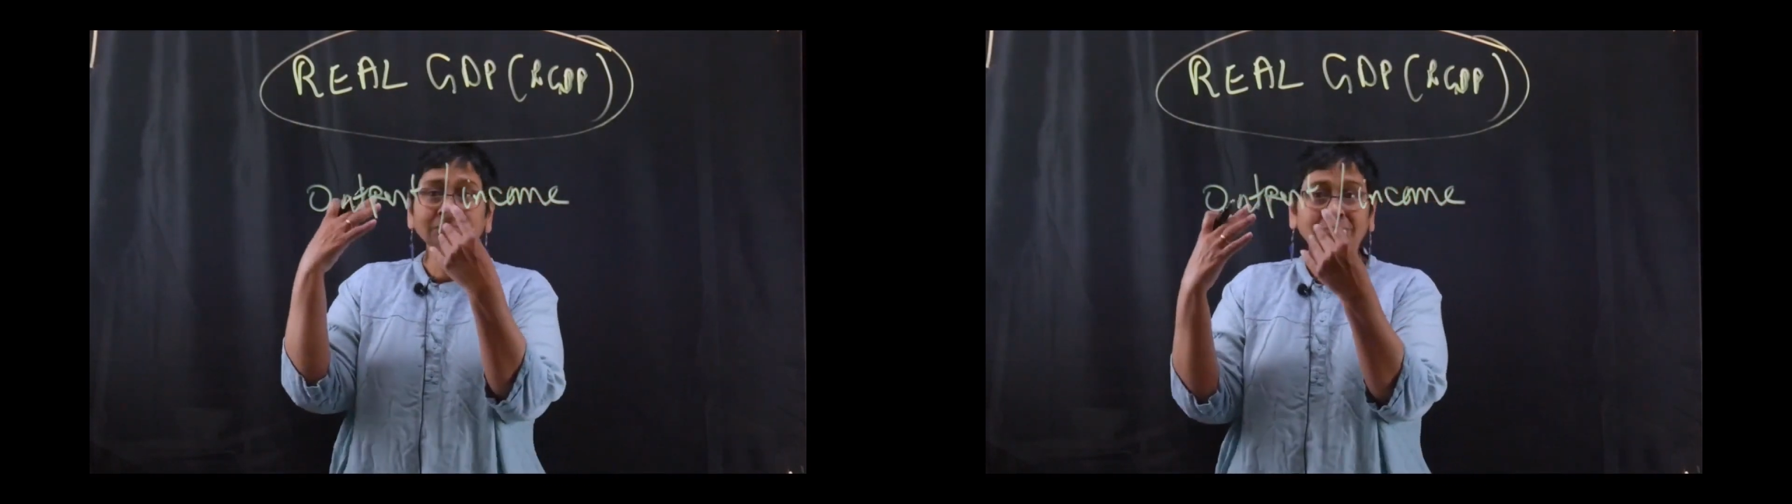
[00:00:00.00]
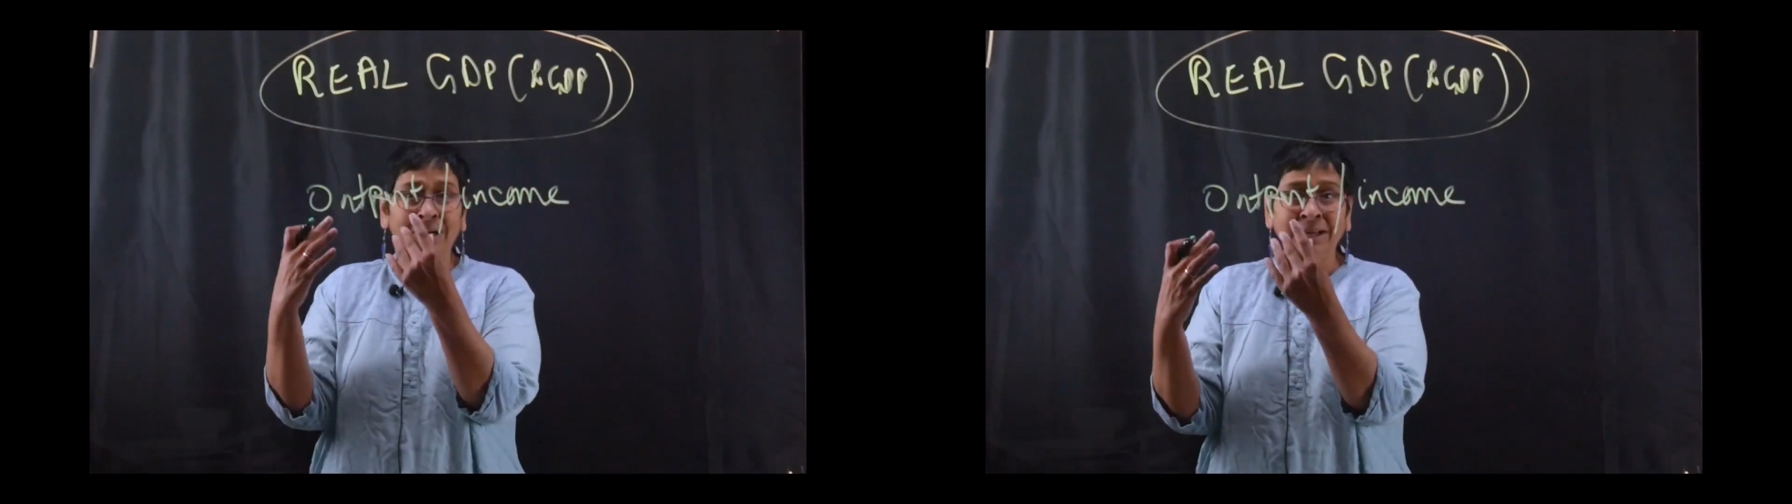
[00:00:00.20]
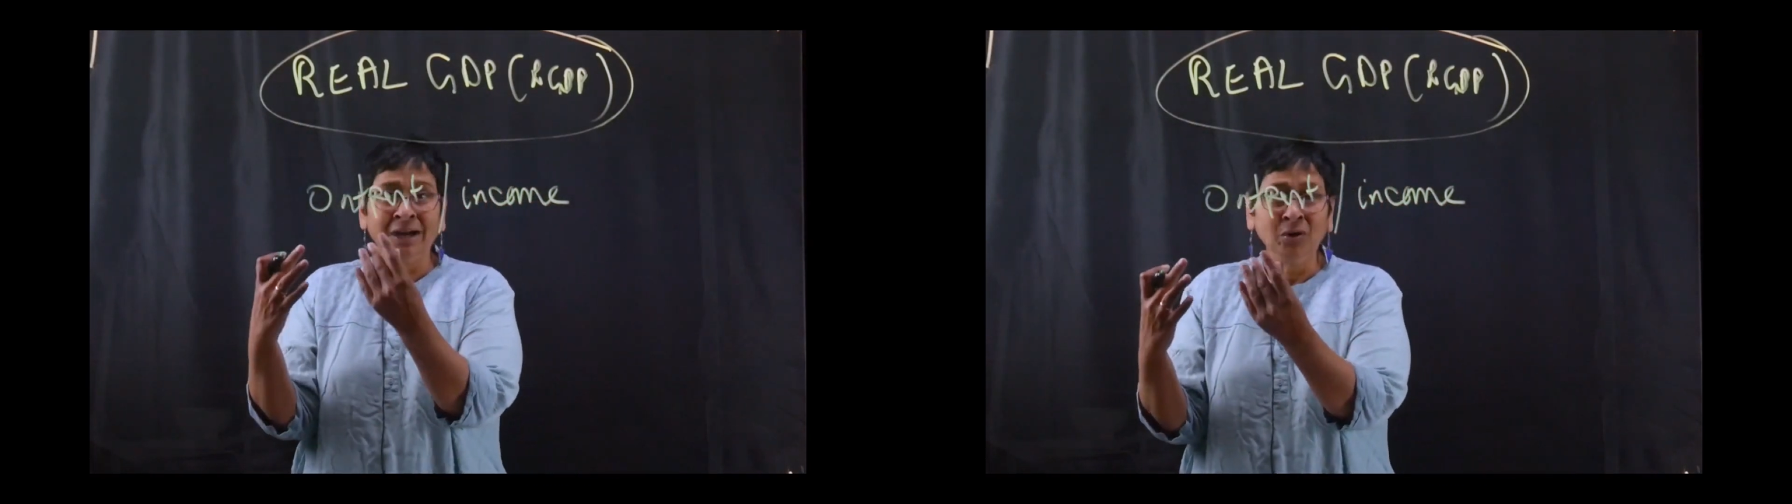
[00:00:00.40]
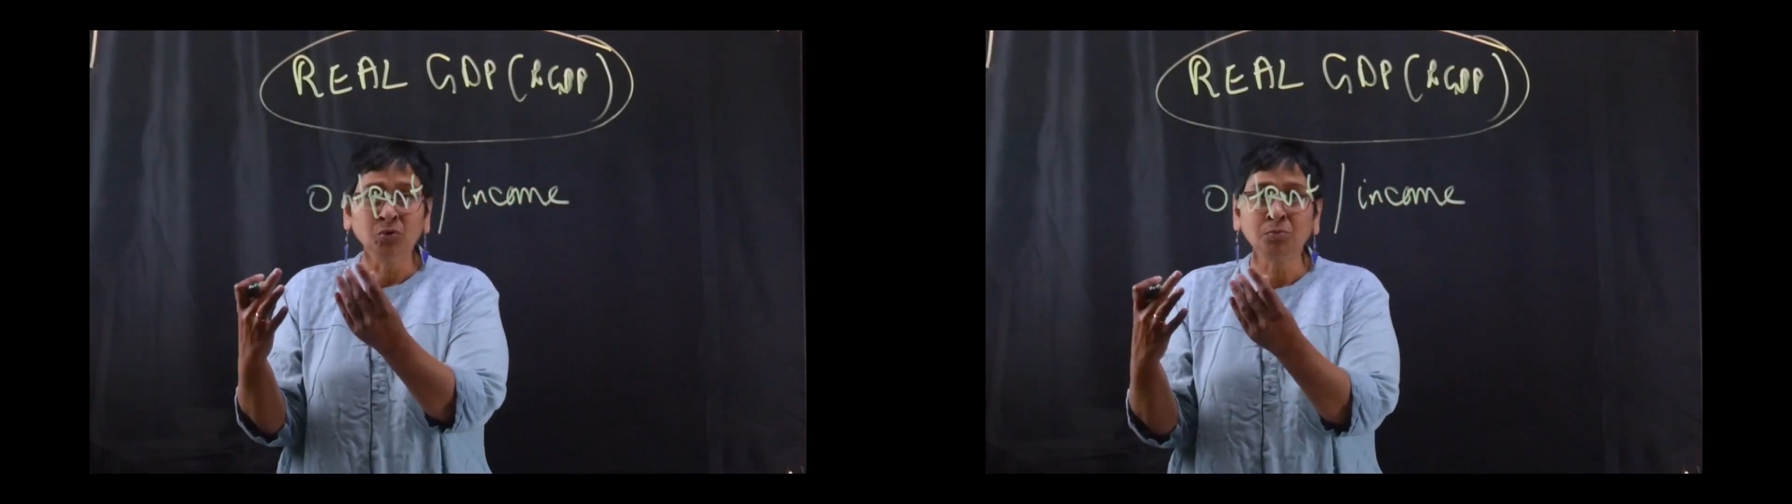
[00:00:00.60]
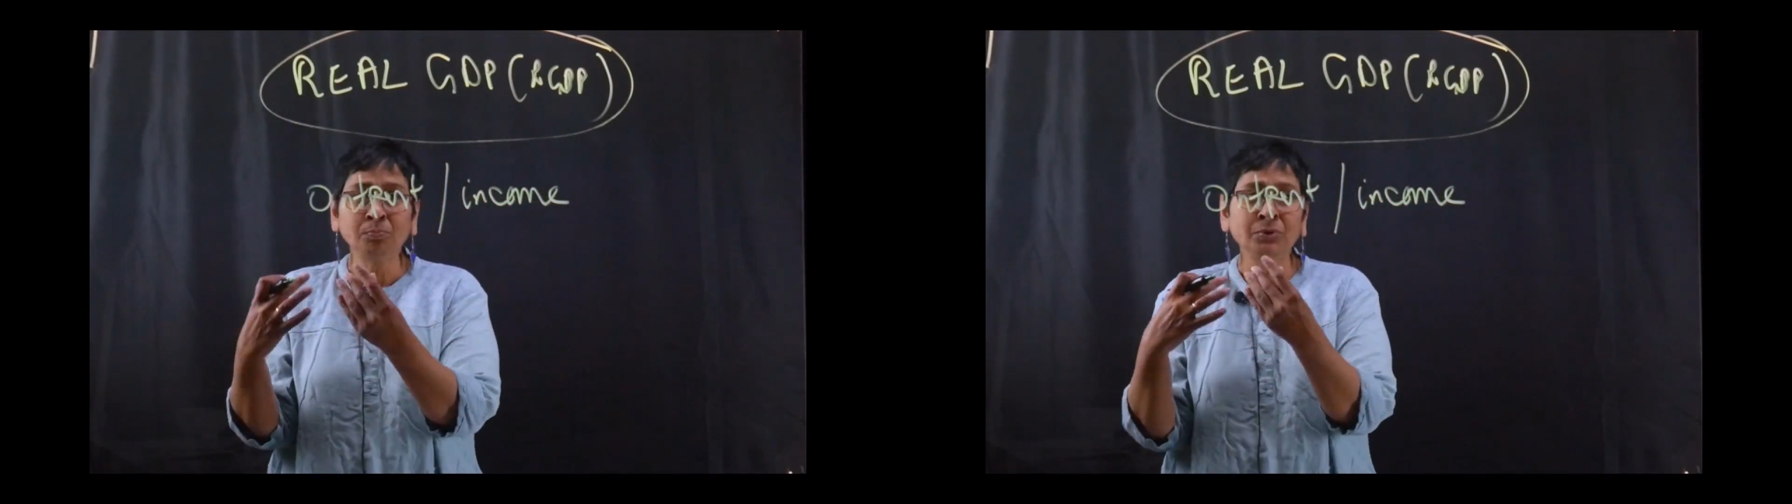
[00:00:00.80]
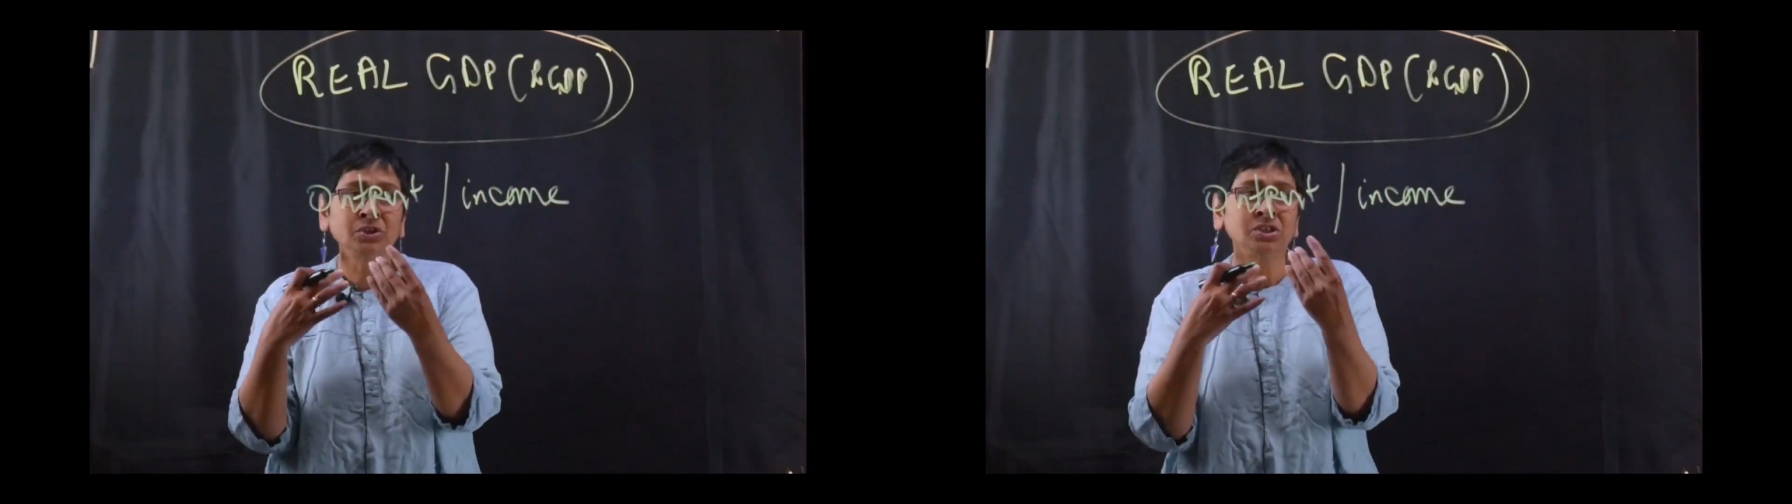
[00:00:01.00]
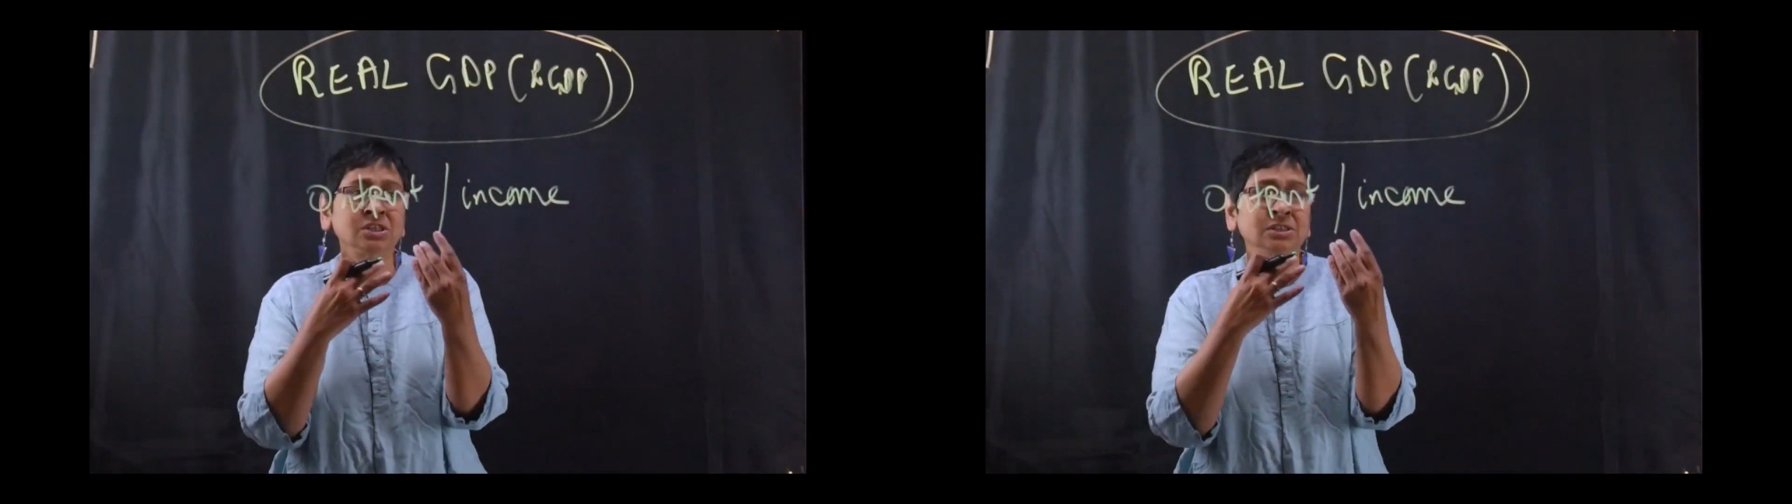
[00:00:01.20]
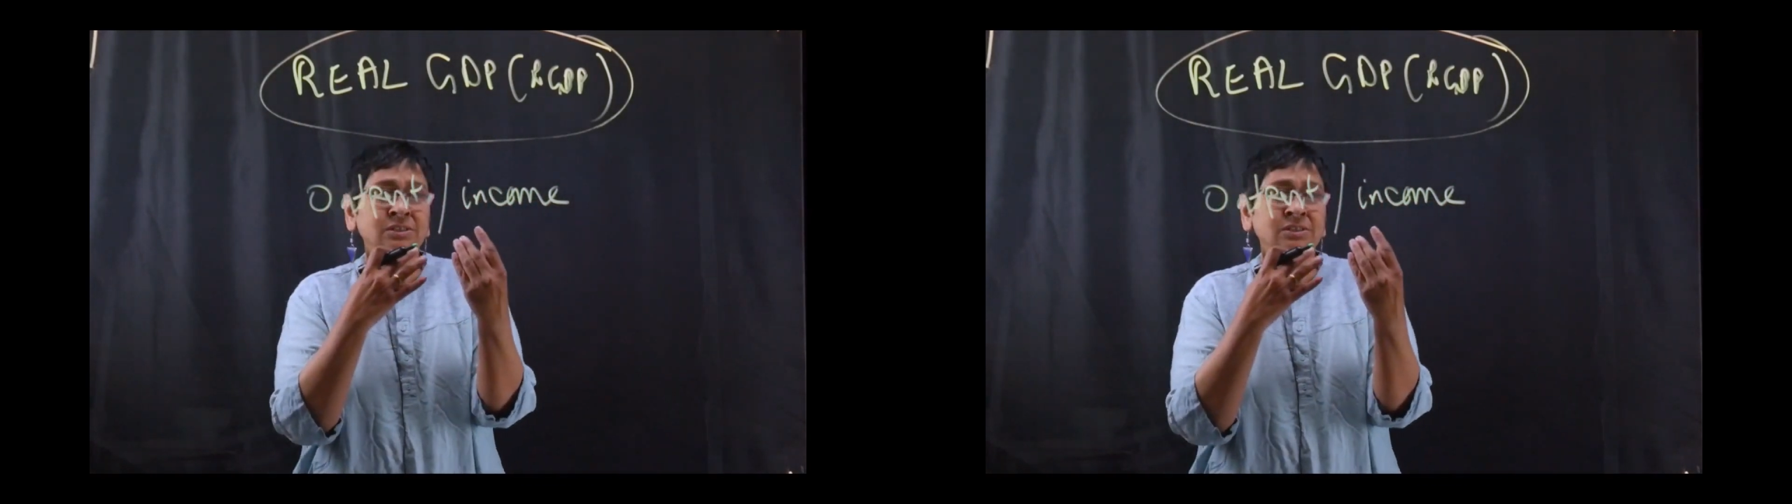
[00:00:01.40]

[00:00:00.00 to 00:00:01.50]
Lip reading: my output